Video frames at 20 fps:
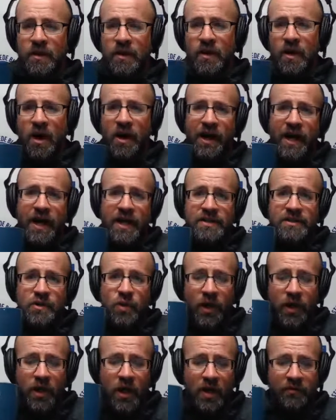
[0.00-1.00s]
All right, guys,
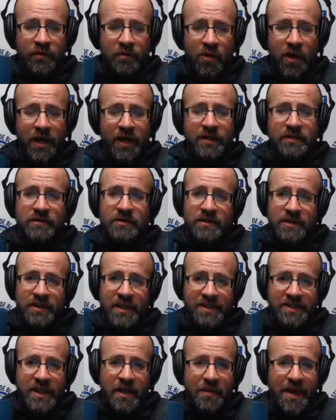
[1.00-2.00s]
quick coffee break.
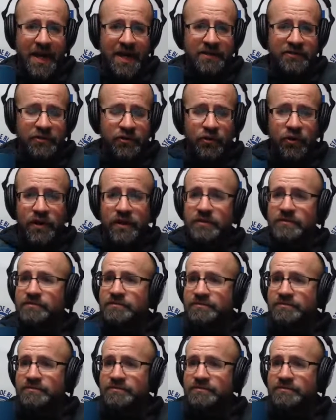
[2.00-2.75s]
Let's get back to it.